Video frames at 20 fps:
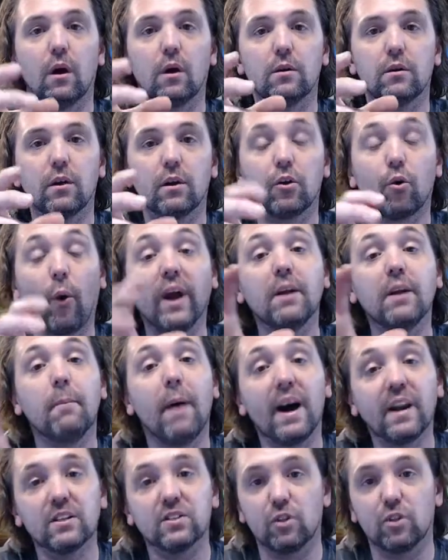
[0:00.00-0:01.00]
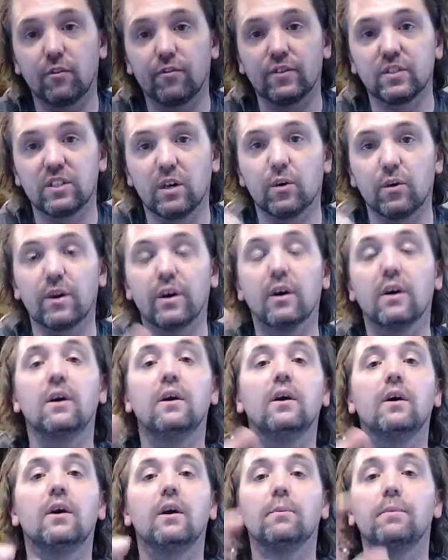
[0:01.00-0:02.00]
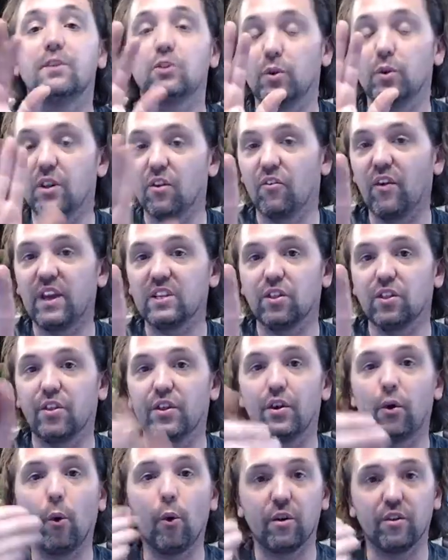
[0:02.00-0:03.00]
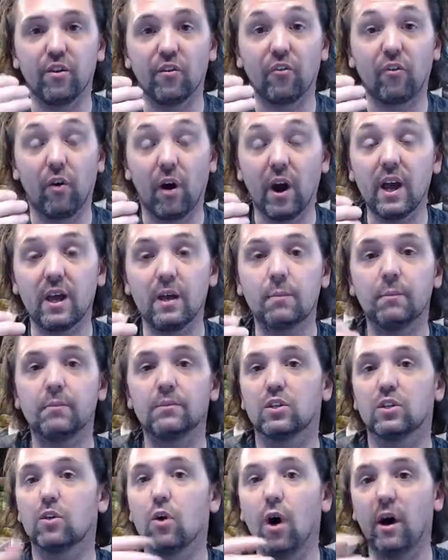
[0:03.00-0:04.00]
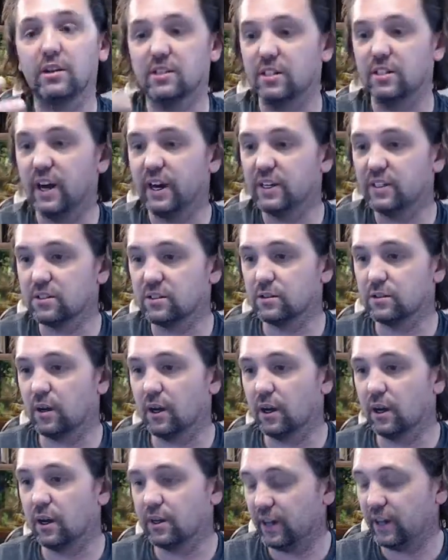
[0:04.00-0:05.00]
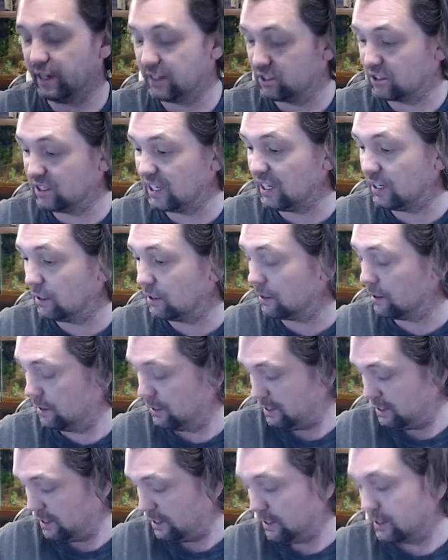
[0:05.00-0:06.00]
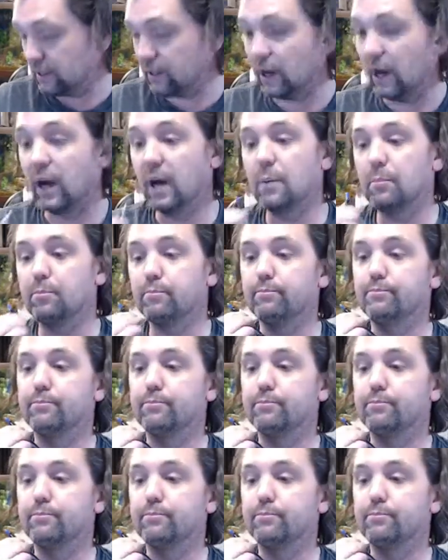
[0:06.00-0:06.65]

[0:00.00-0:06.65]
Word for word: a great amount of surface area between the face of the door and the frame to cause a nice, uh, a nice seal. Um,